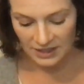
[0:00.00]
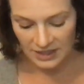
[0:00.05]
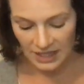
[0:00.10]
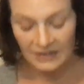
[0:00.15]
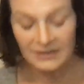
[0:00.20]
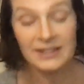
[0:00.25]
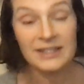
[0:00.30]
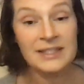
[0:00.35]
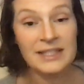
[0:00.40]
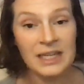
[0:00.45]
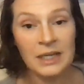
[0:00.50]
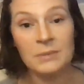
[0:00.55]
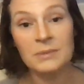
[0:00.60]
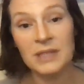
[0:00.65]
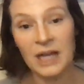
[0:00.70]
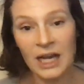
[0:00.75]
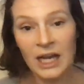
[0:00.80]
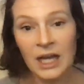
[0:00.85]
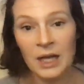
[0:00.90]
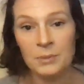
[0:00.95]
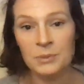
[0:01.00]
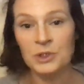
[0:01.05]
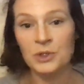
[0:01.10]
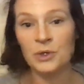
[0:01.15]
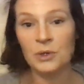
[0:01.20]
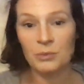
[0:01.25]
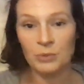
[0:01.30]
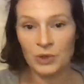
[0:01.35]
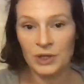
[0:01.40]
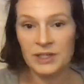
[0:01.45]
At the same time, you're
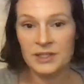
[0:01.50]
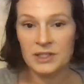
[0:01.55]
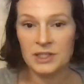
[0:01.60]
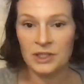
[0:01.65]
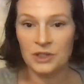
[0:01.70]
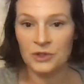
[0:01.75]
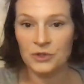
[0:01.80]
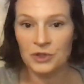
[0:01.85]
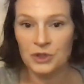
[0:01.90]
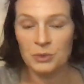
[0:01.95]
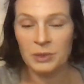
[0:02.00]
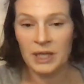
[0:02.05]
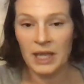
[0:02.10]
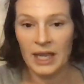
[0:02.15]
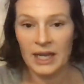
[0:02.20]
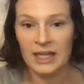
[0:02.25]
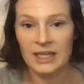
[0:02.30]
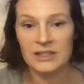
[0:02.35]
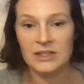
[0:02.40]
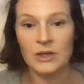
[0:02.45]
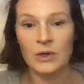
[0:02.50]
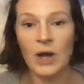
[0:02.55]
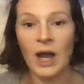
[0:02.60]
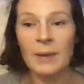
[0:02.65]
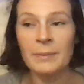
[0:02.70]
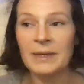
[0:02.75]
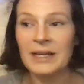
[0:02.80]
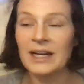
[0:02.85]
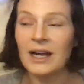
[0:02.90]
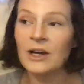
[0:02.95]
embracing your new beginning. So, I
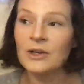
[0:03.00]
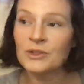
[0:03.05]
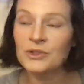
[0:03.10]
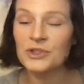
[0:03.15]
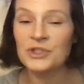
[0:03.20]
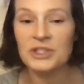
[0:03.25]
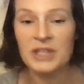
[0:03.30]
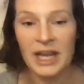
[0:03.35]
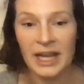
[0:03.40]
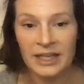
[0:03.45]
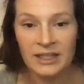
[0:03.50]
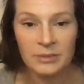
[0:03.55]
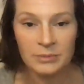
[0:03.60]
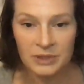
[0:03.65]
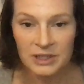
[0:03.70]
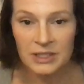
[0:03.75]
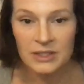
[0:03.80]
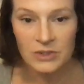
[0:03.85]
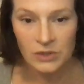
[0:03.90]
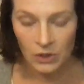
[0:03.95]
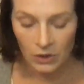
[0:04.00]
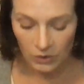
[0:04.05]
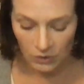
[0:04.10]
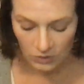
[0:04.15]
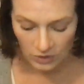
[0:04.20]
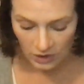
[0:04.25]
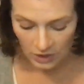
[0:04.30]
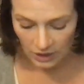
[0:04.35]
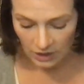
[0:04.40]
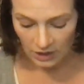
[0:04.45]
mean, understandably so.